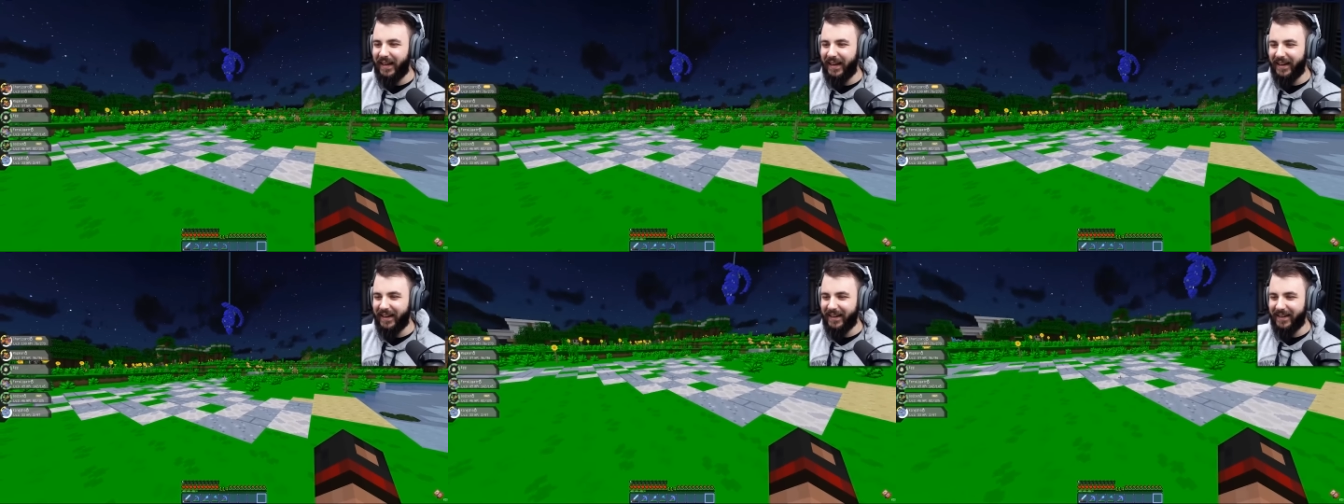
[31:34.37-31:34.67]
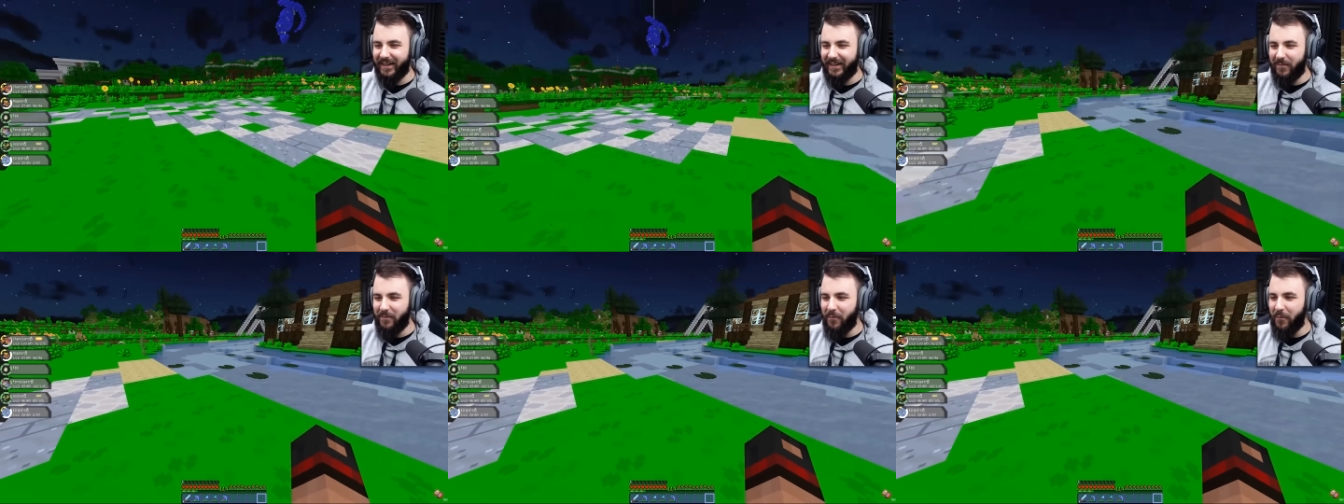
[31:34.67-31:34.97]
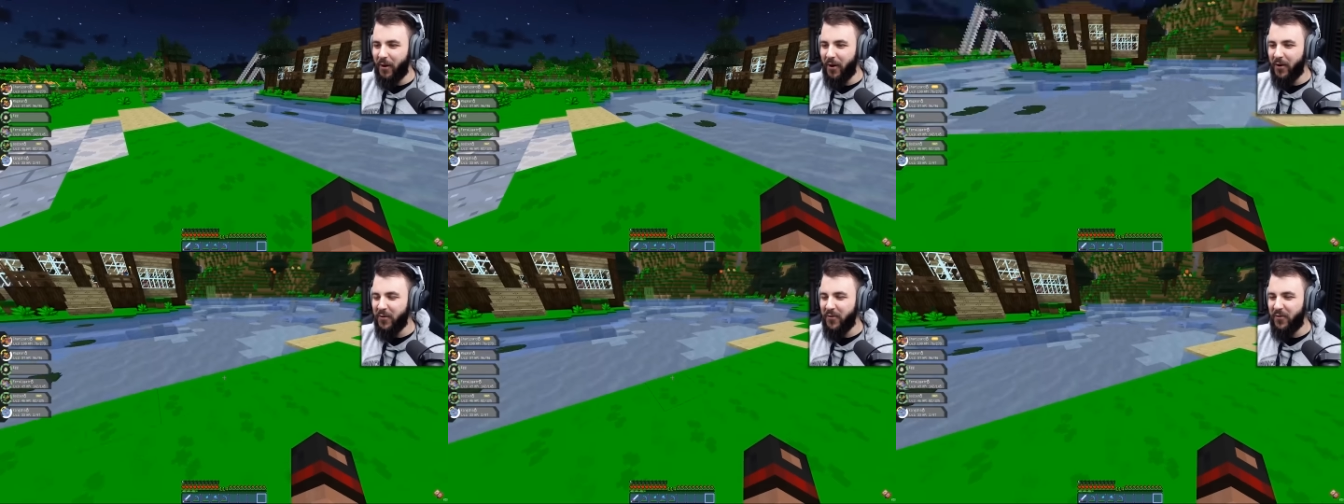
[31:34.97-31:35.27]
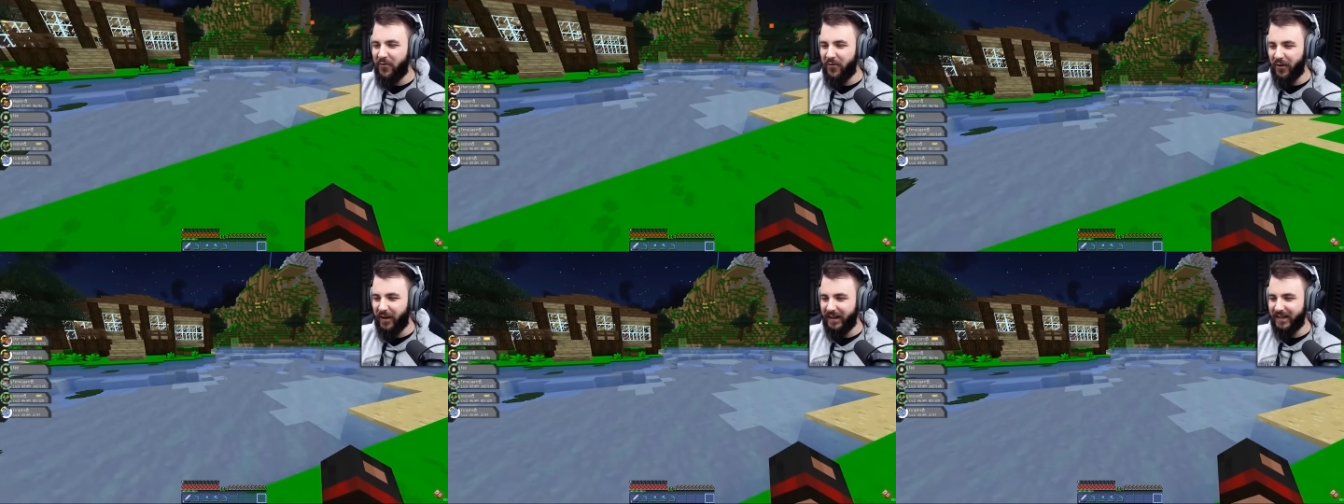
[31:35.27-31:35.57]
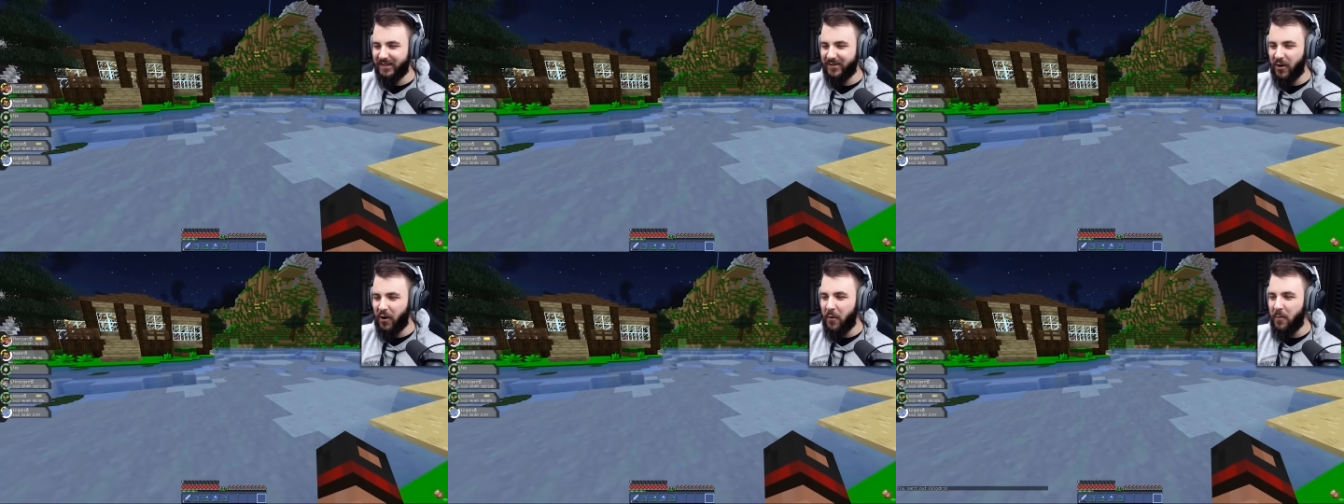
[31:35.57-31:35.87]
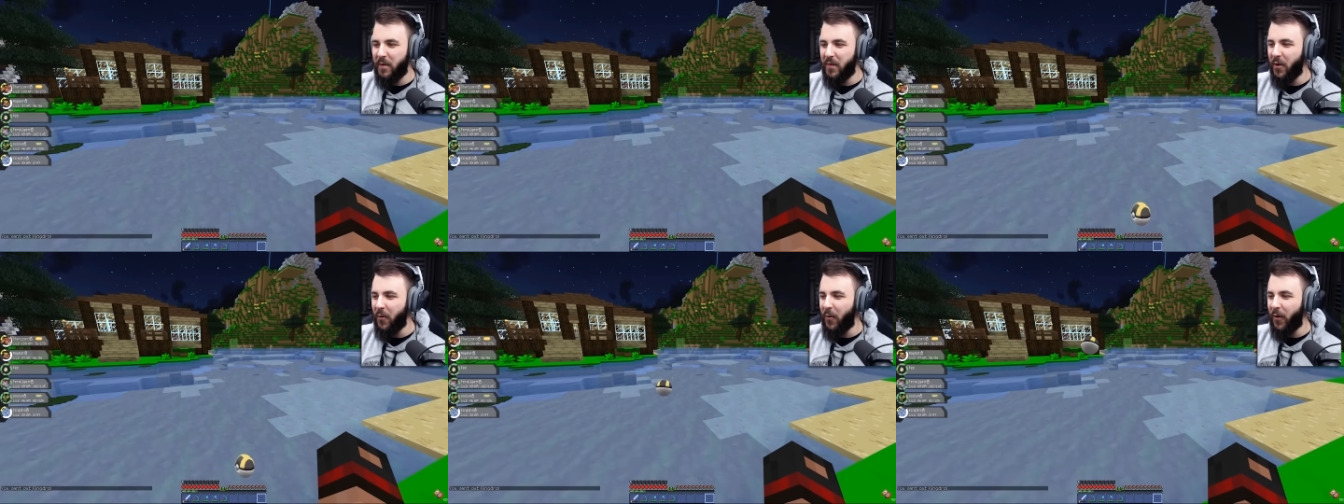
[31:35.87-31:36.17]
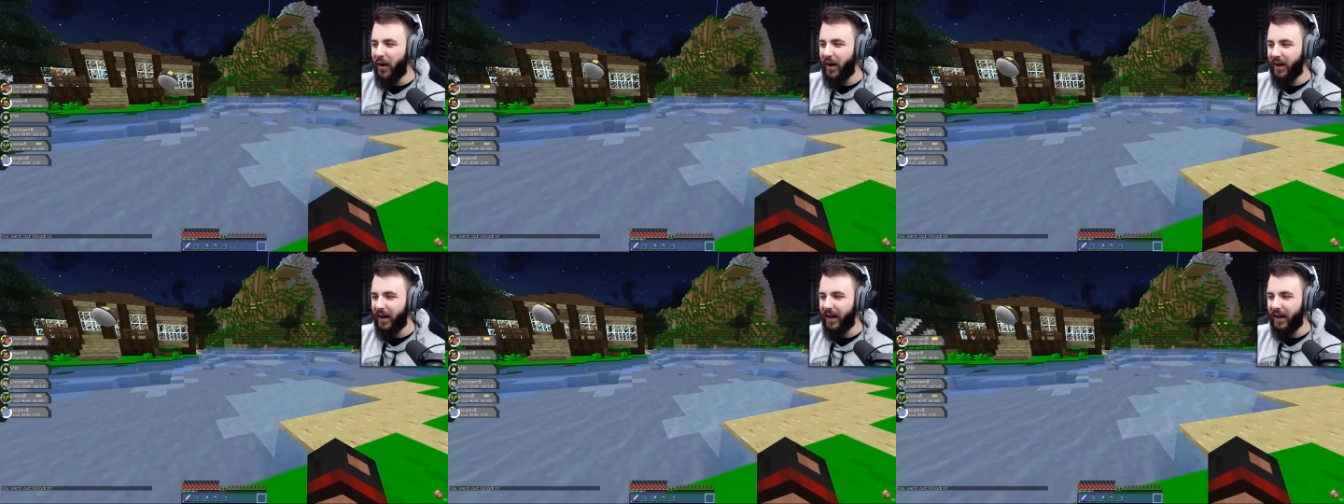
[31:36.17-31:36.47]
like, model for it. Let's throw him in the
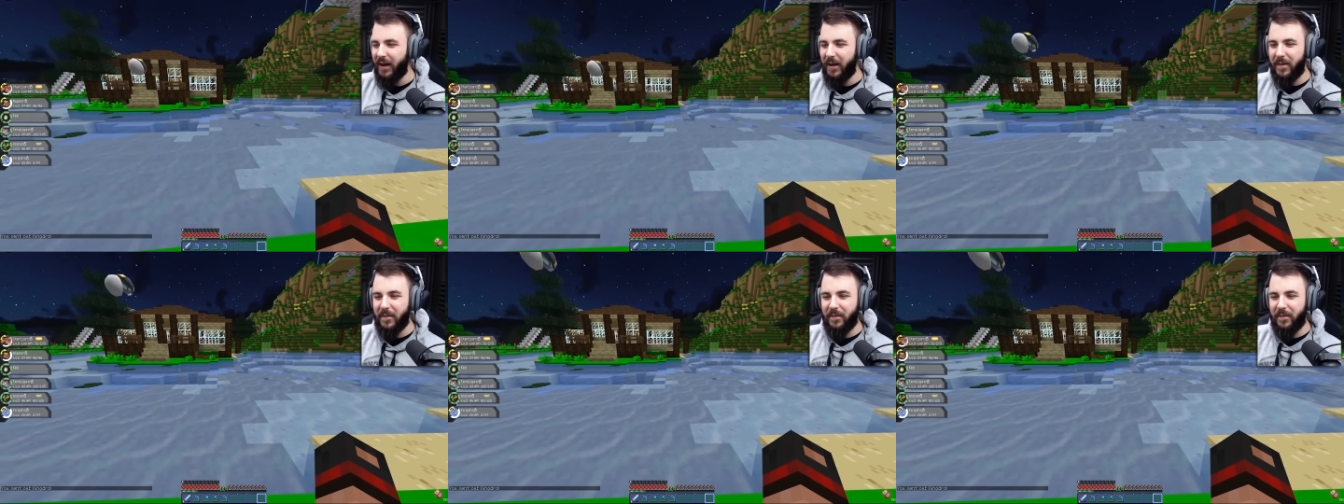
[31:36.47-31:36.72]
water.